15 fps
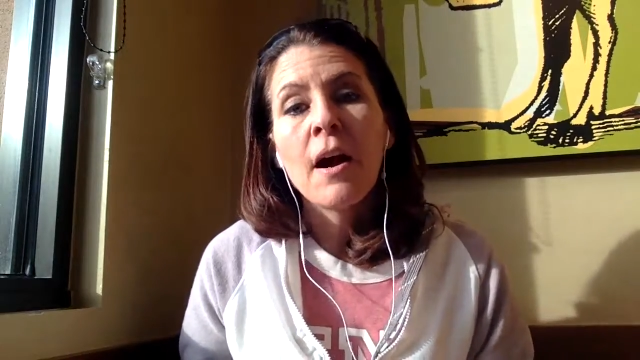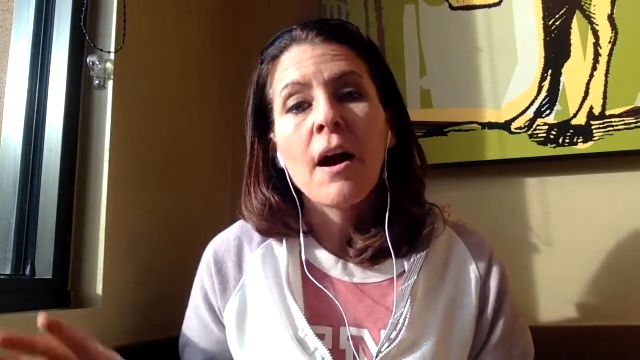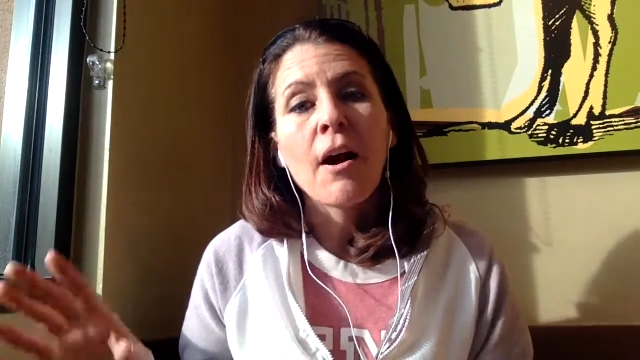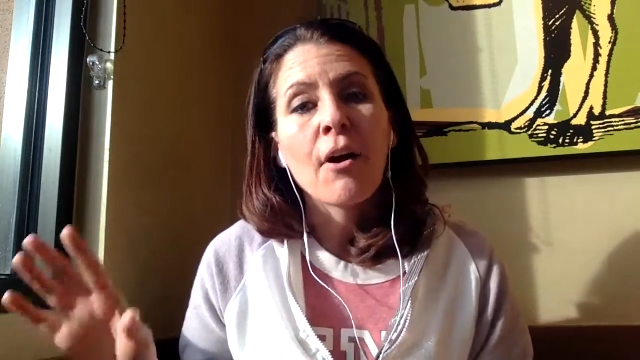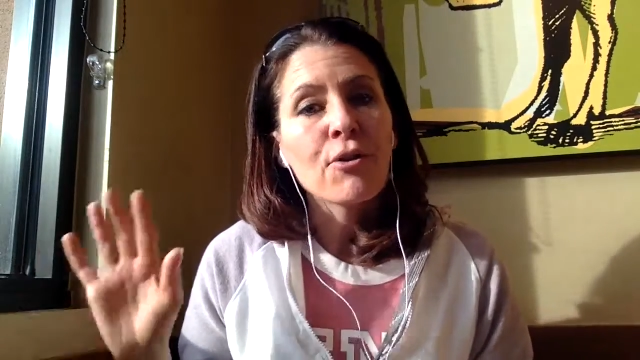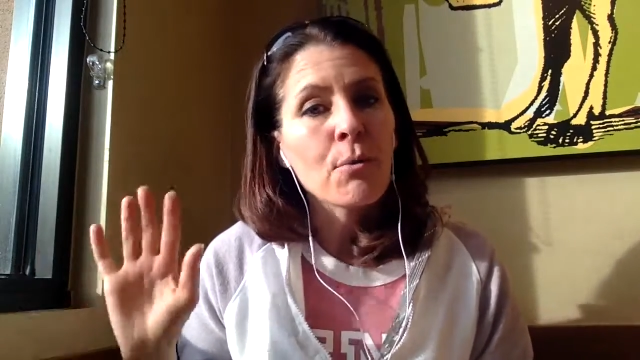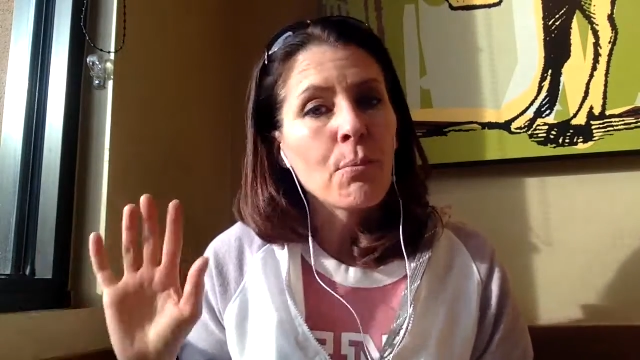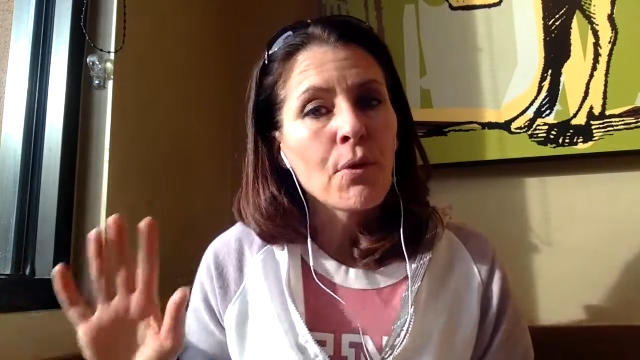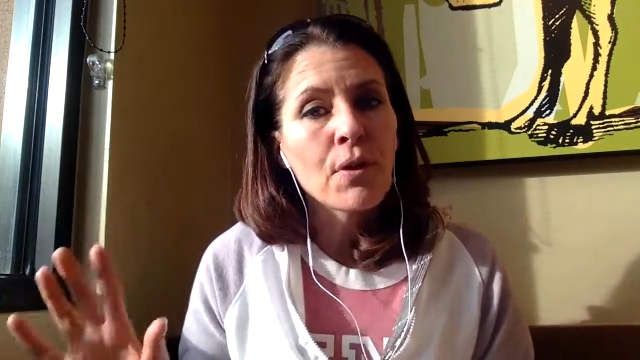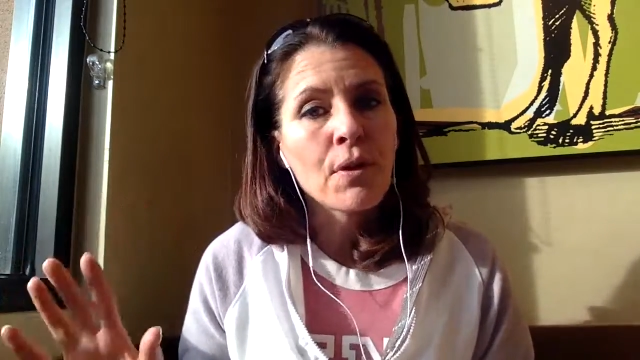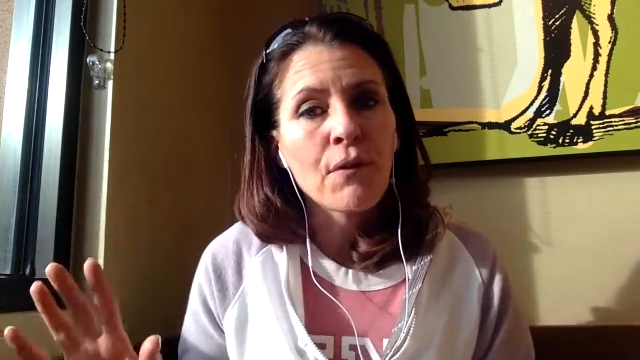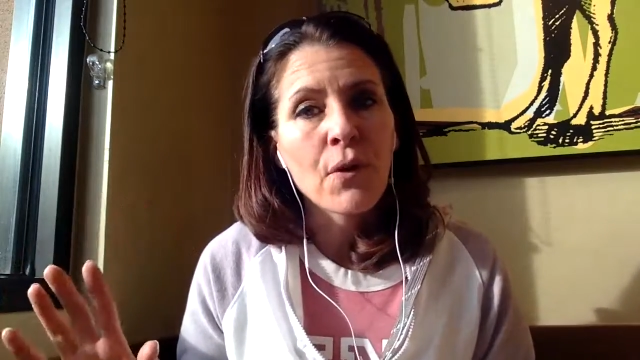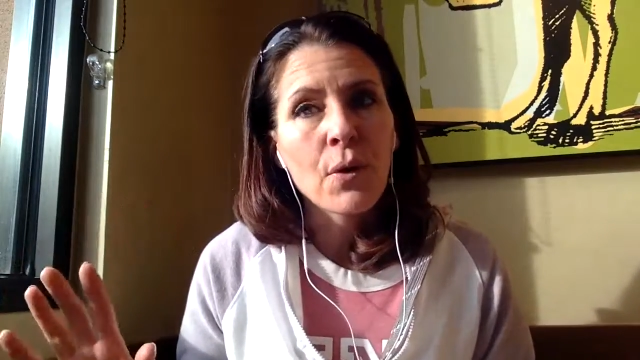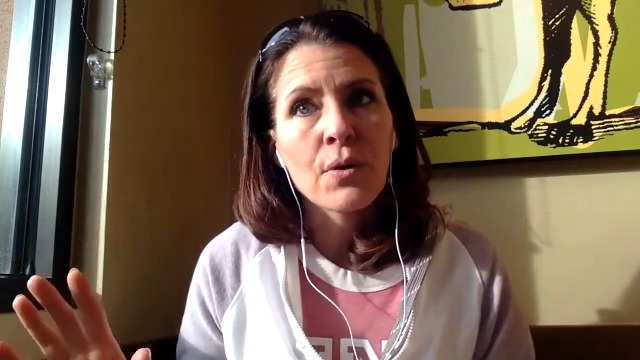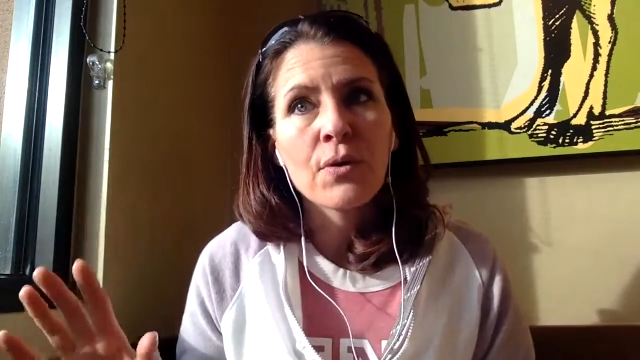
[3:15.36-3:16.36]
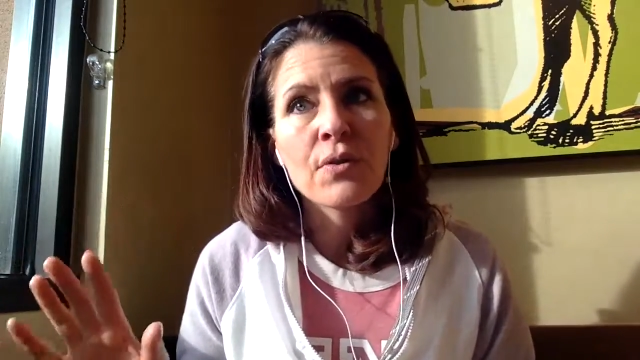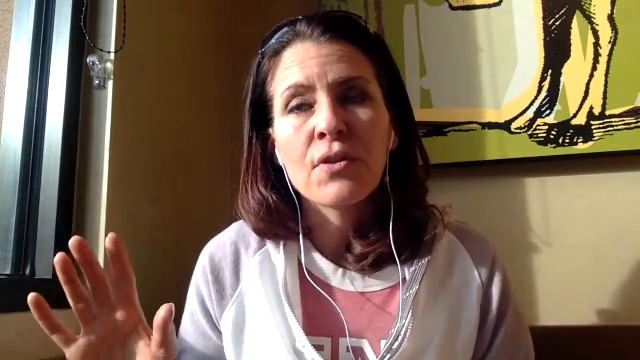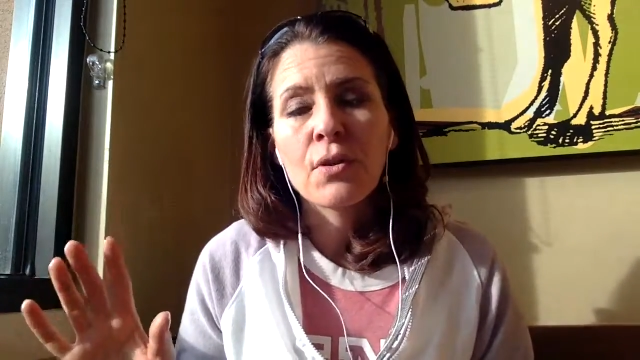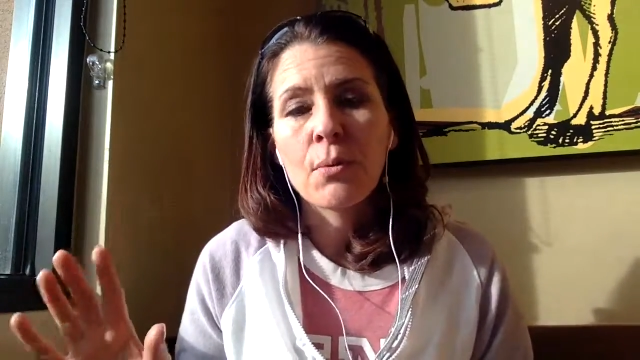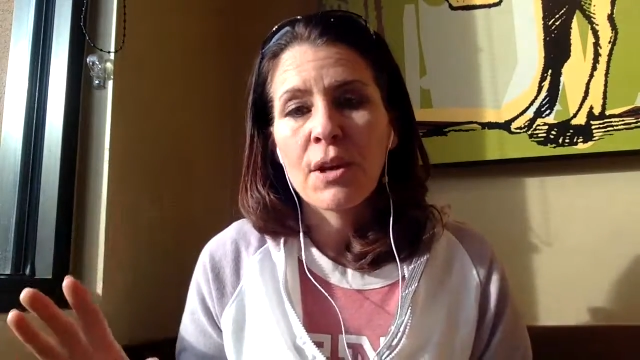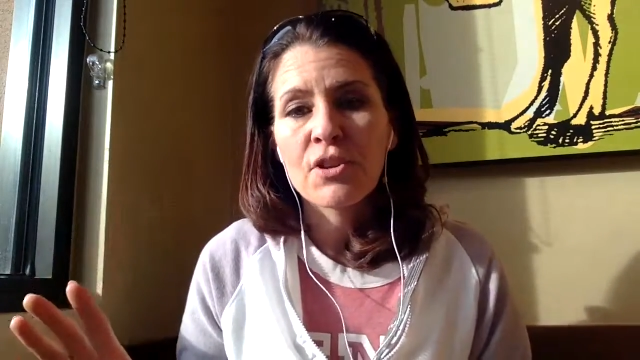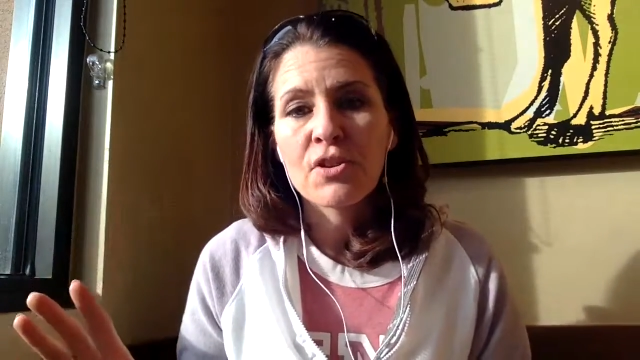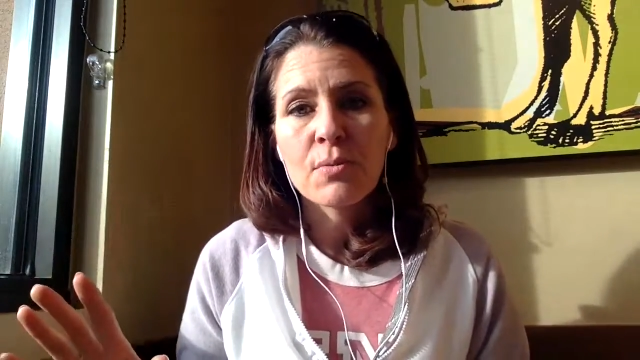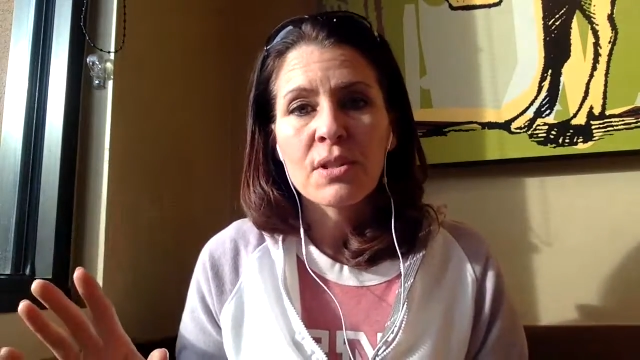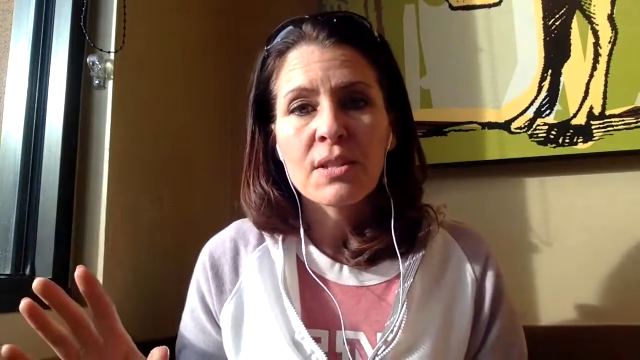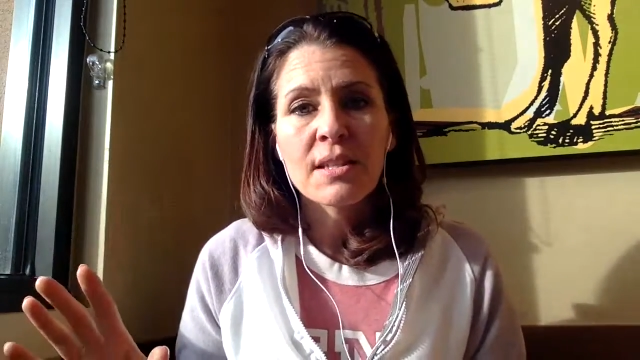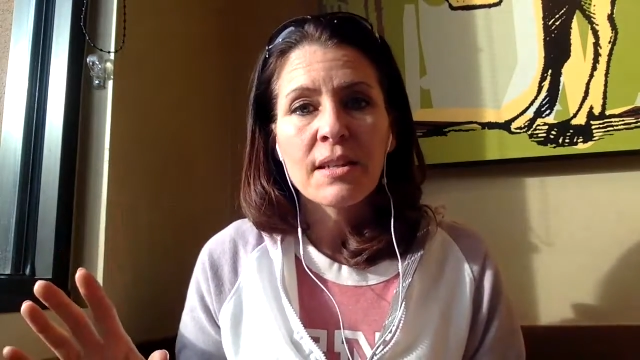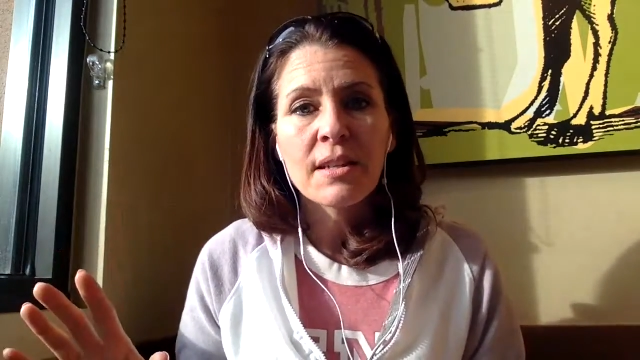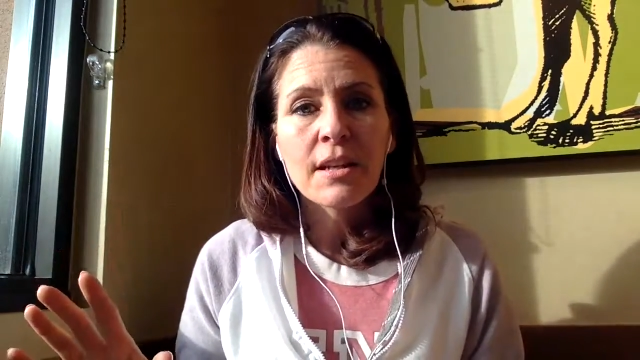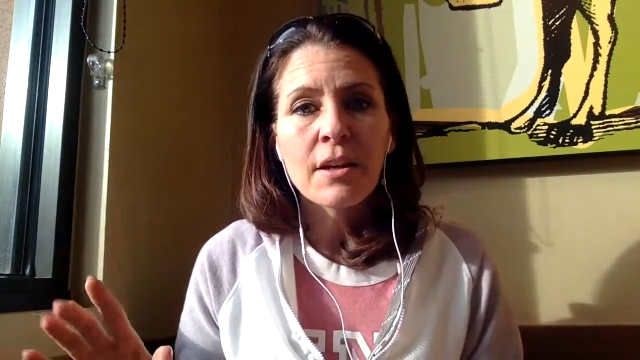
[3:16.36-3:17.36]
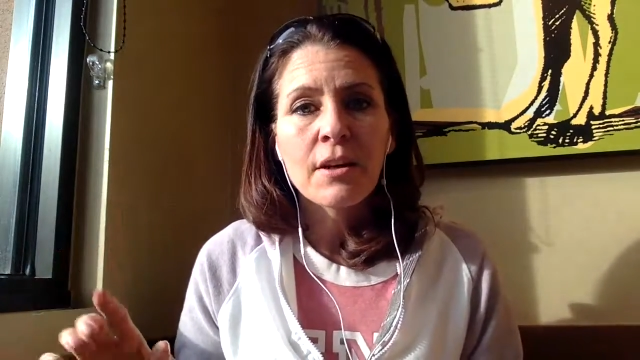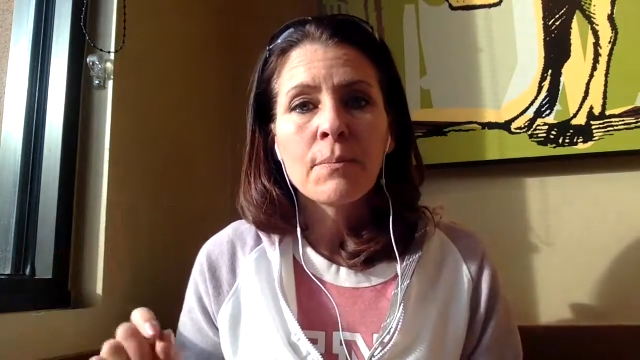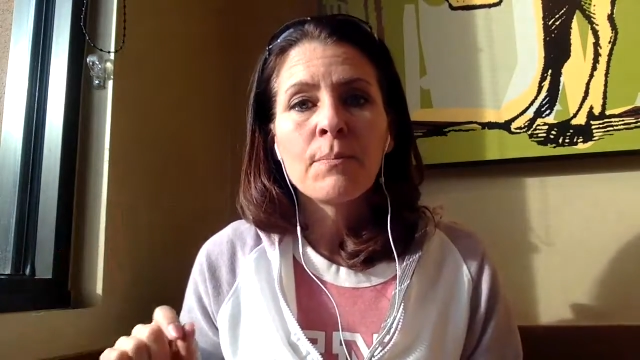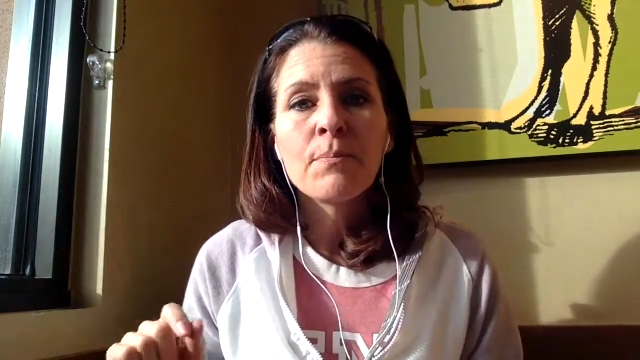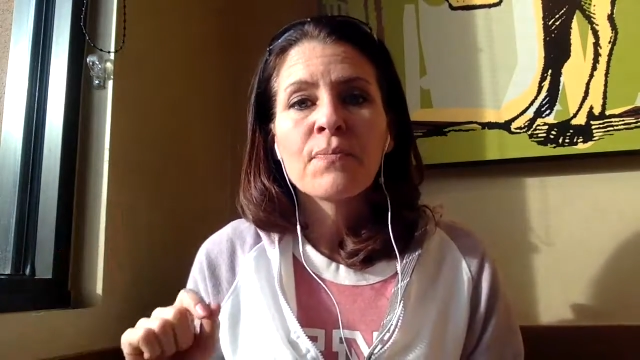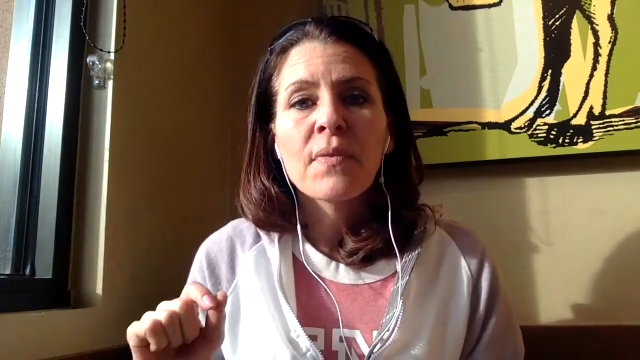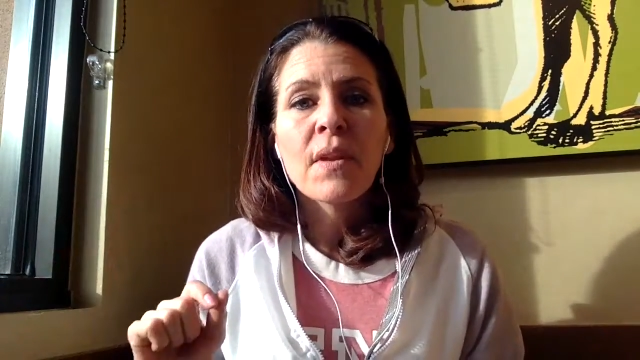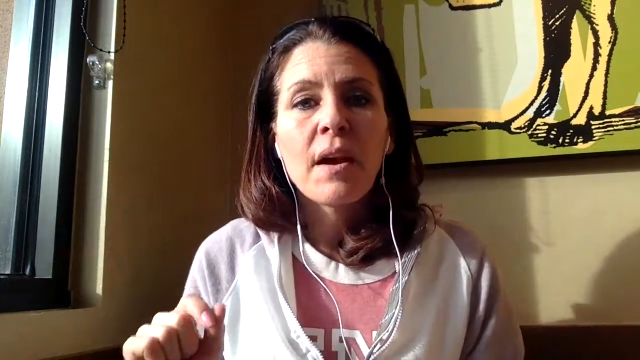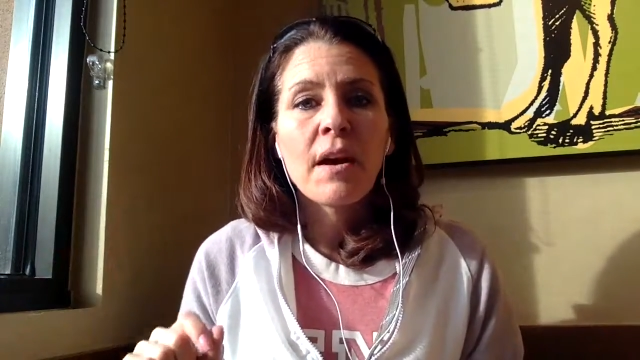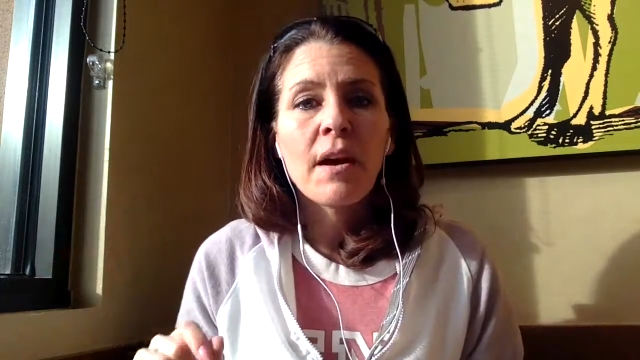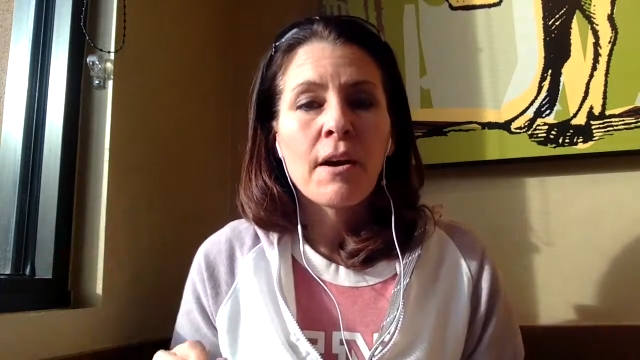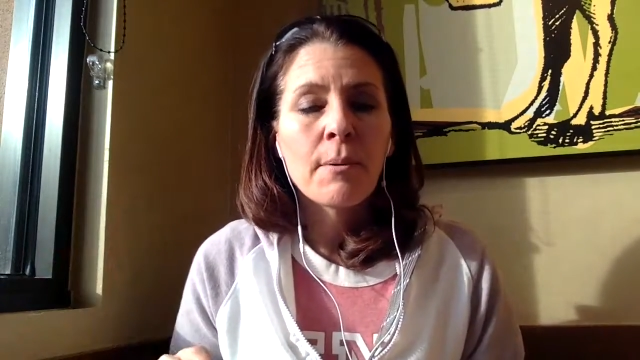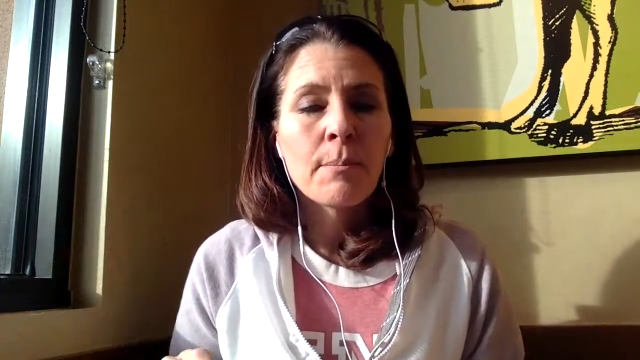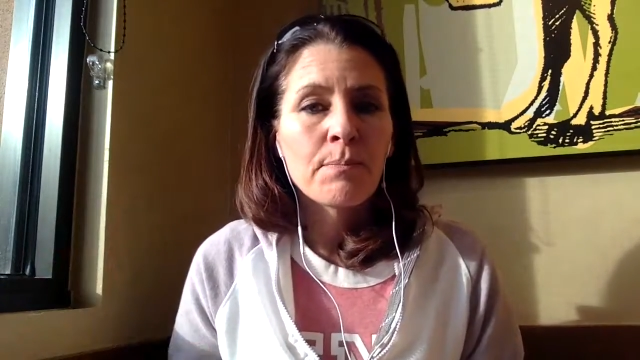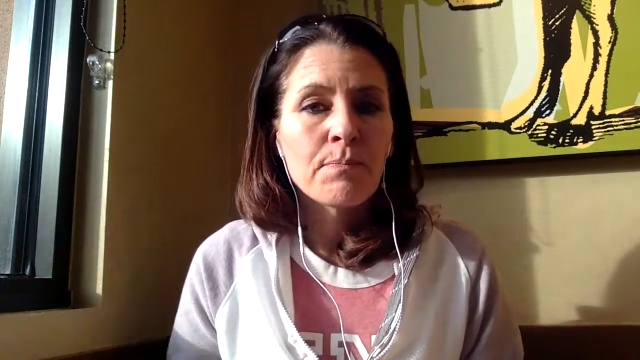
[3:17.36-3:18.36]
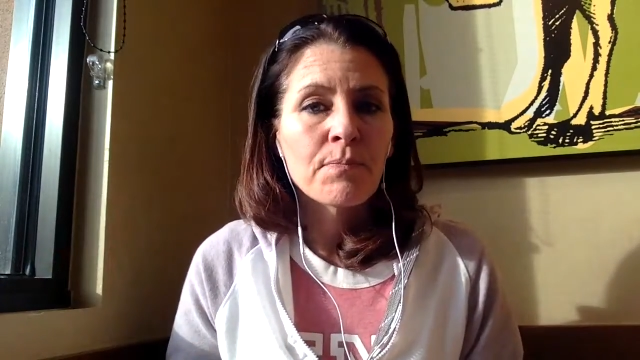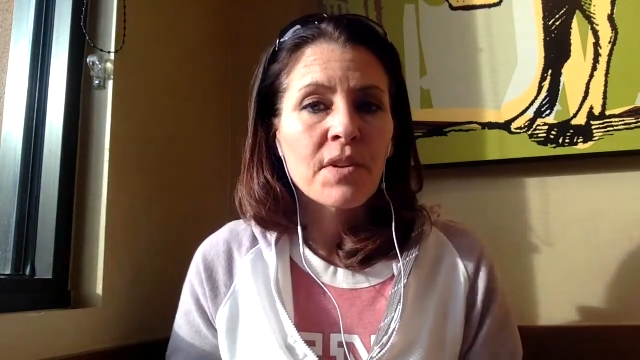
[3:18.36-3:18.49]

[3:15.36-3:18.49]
also put your photos and your measurements in there because um,